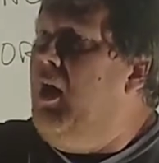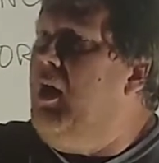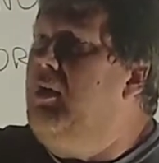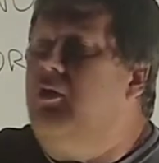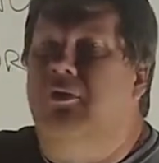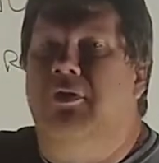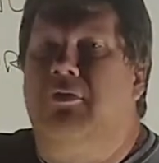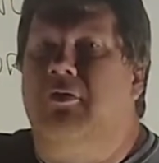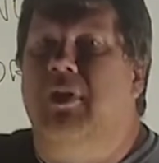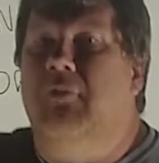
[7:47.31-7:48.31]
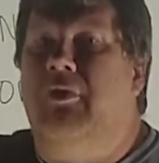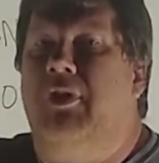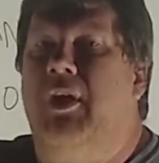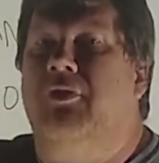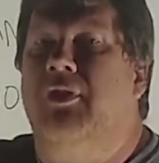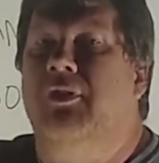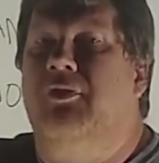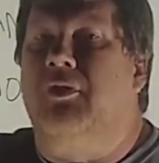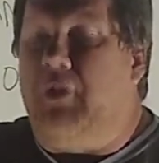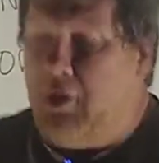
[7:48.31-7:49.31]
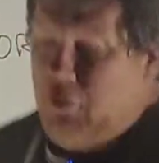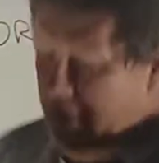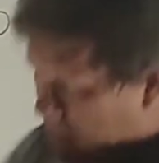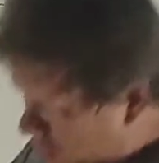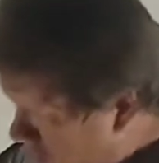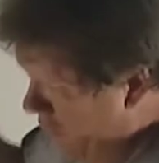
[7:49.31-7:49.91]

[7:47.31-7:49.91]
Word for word: I don't agree with how things are going.